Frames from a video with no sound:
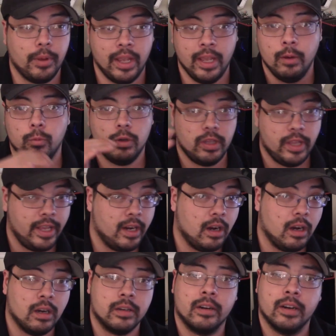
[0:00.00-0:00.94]
it will hit
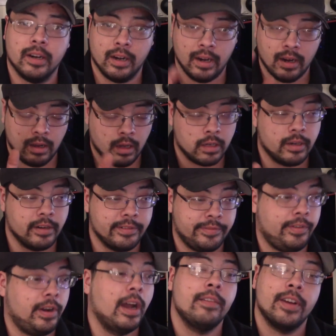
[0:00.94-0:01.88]
100 and
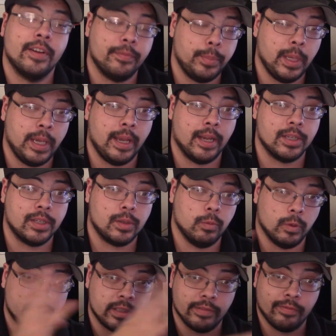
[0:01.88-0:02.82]
105 FPS
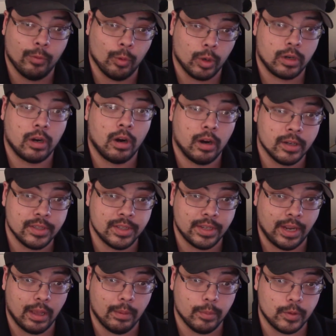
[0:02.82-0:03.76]
with the four cards
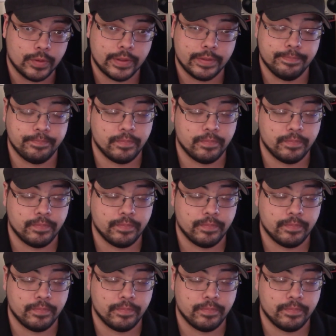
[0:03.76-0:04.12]
enabled.